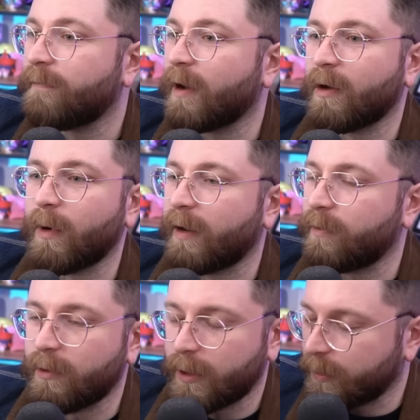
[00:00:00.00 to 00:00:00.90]
whatever,
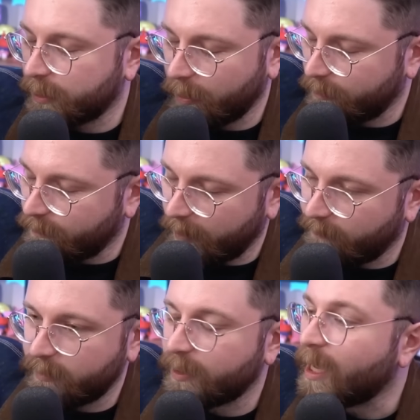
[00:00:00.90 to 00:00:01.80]
your adults go,
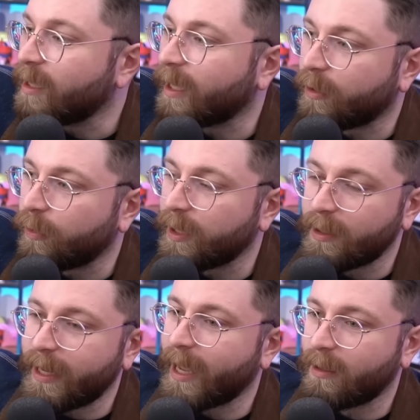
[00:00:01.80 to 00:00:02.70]
whatever, like,
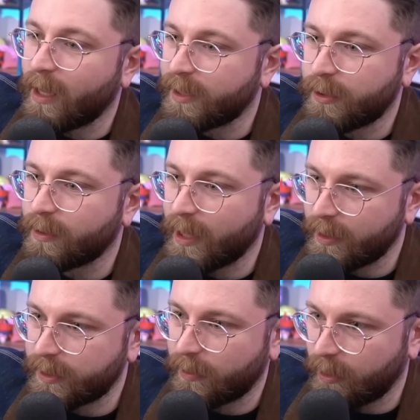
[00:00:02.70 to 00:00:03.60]
critically analyze your
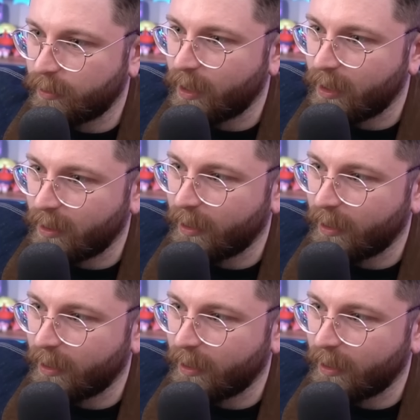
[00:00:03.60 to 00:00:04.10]
kinks so that you're not,